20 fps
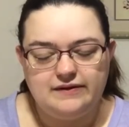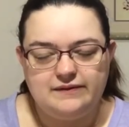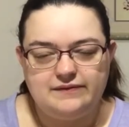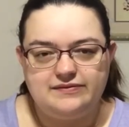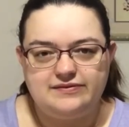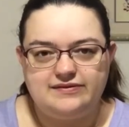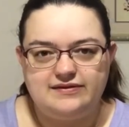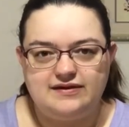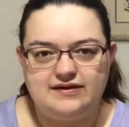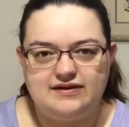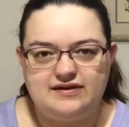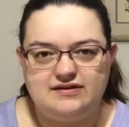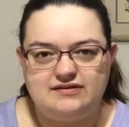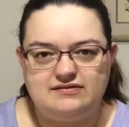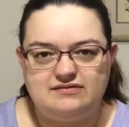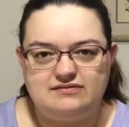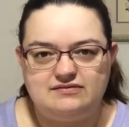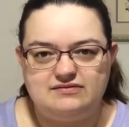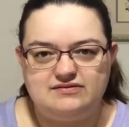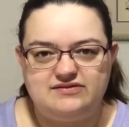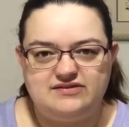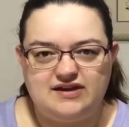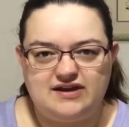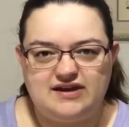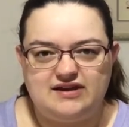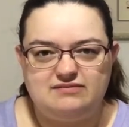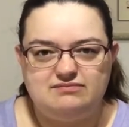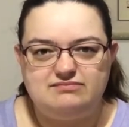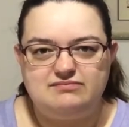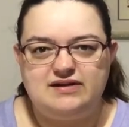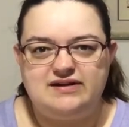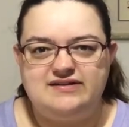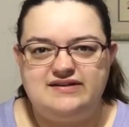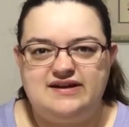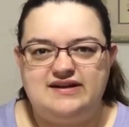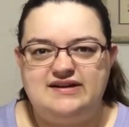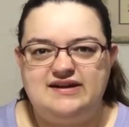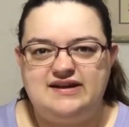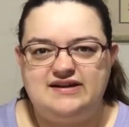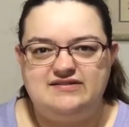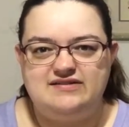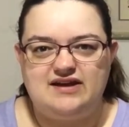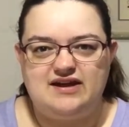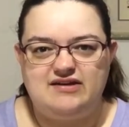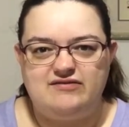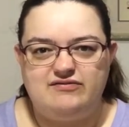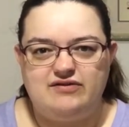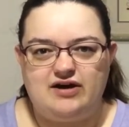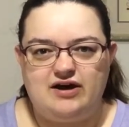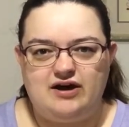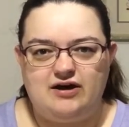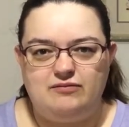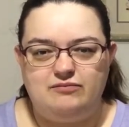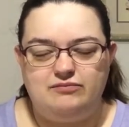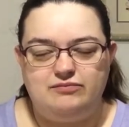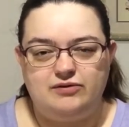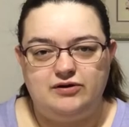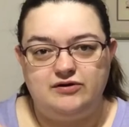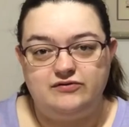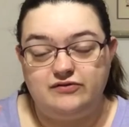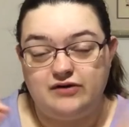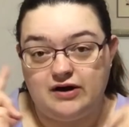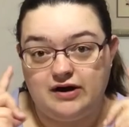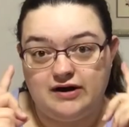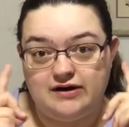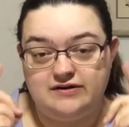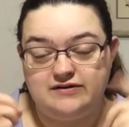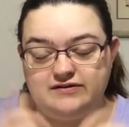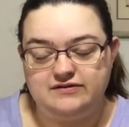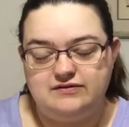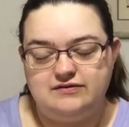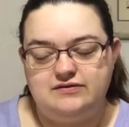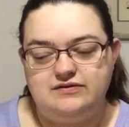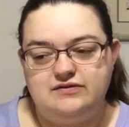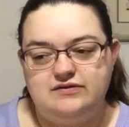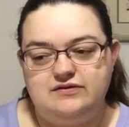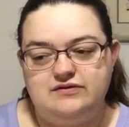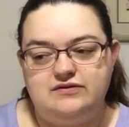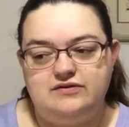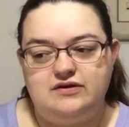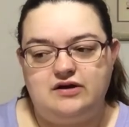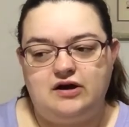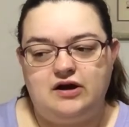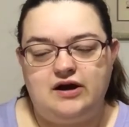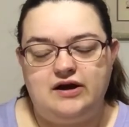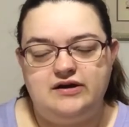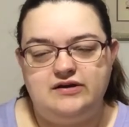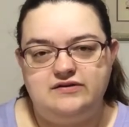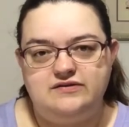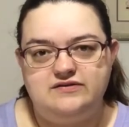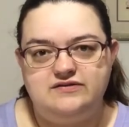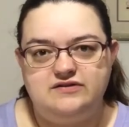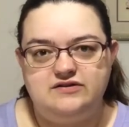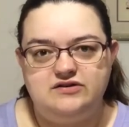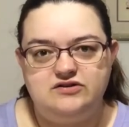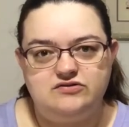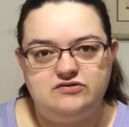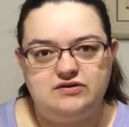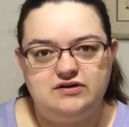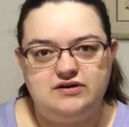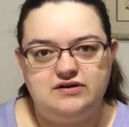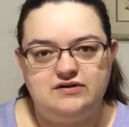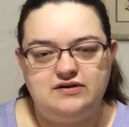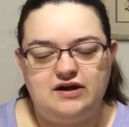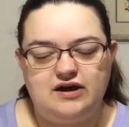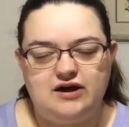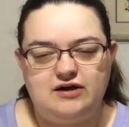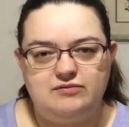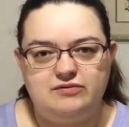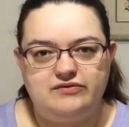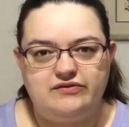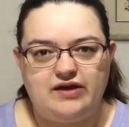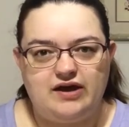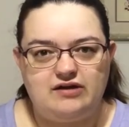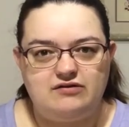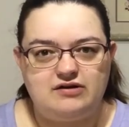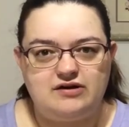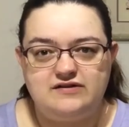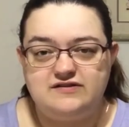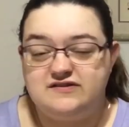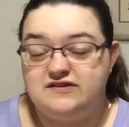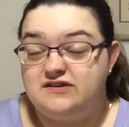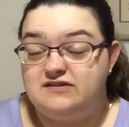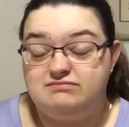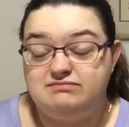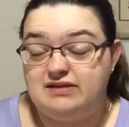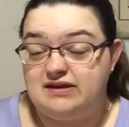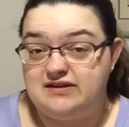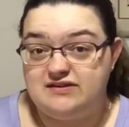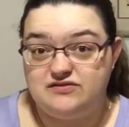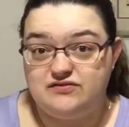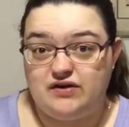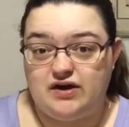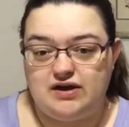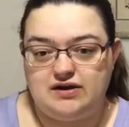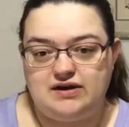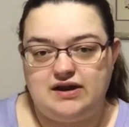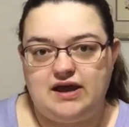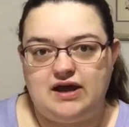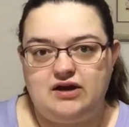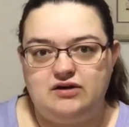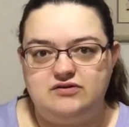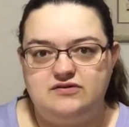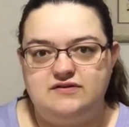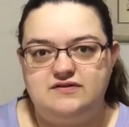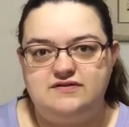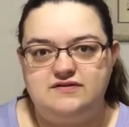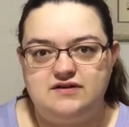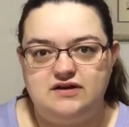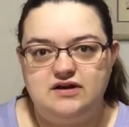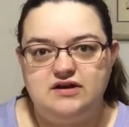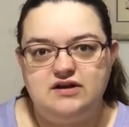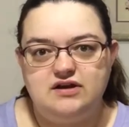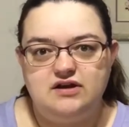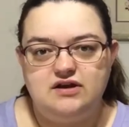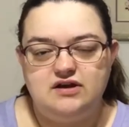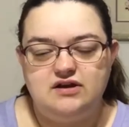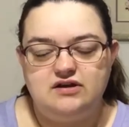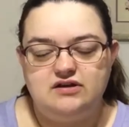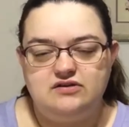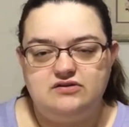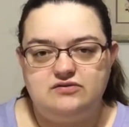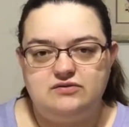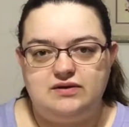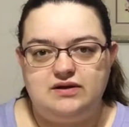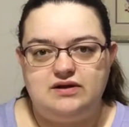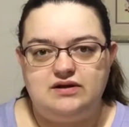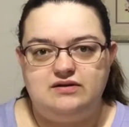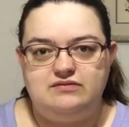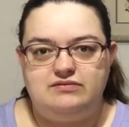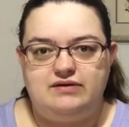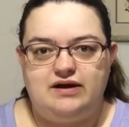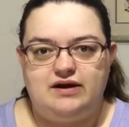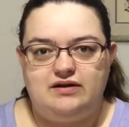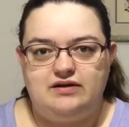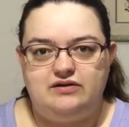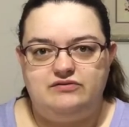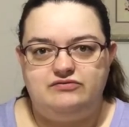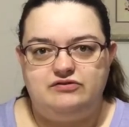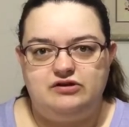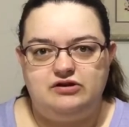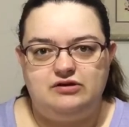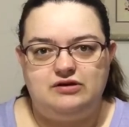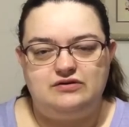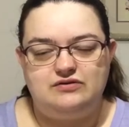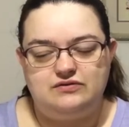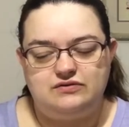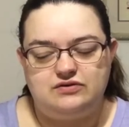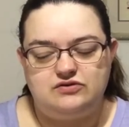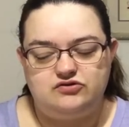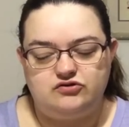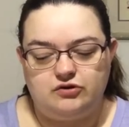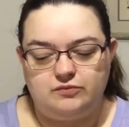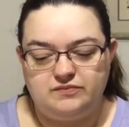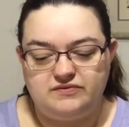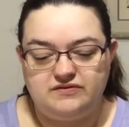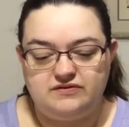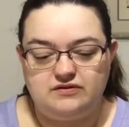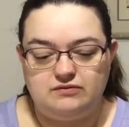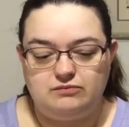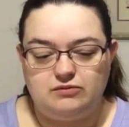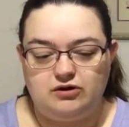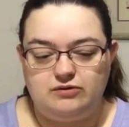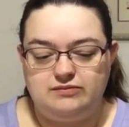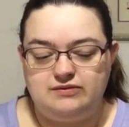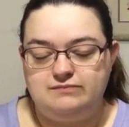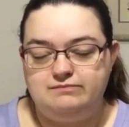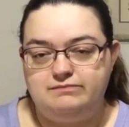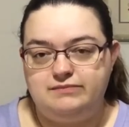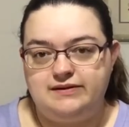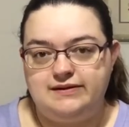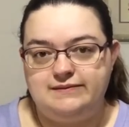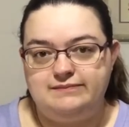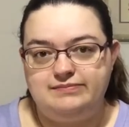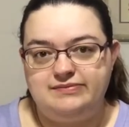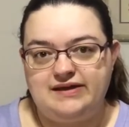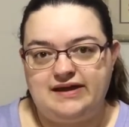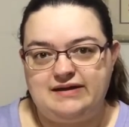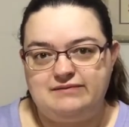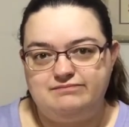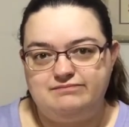Then my dad had to have both eye surgery of cataracts, so he's fine now, just doing the regular follow-ups with the drops at the moment, but that